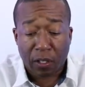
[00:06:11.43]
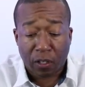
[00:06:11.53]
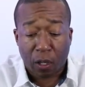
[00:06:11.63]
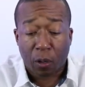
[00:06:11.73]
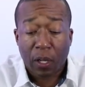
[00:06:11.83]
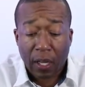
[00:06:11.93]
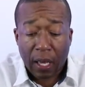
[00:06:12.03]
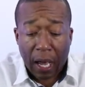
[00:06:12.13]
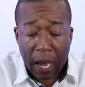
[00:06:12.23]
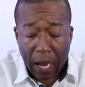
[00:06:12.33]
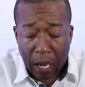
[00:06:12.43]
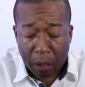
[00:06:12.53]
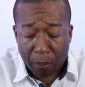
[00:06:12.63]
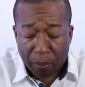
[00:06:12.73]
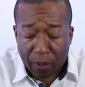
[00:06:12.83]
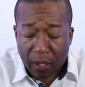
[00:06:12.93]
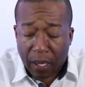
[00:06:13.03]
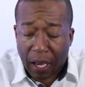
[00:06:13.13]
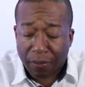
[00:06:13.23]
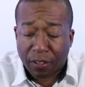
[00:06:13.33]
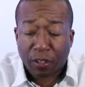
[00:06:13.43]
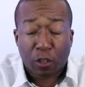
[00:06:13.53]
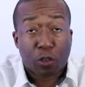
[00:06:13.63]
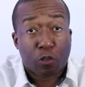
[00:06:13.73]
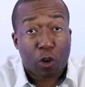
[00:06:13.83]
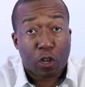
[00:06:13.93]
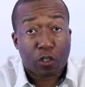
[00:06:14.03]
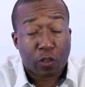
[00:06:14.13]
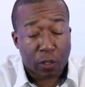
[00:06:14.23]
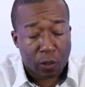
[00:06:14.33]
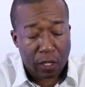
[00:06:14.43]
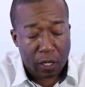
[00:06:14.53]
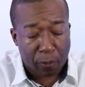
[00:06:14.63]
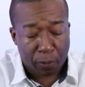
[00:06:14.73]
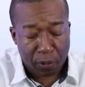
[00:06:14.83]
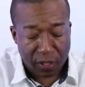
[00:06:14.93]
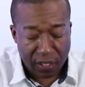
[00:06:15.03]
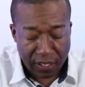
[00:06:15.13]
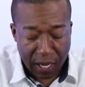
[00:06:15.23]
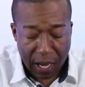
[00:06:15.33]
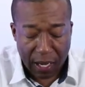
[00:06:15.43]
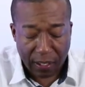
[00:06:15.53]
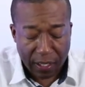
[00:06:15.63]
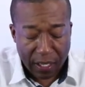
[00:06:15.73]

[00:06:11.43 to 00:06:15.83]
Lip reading: So obviously a little drawstring on there, you pull it to the side.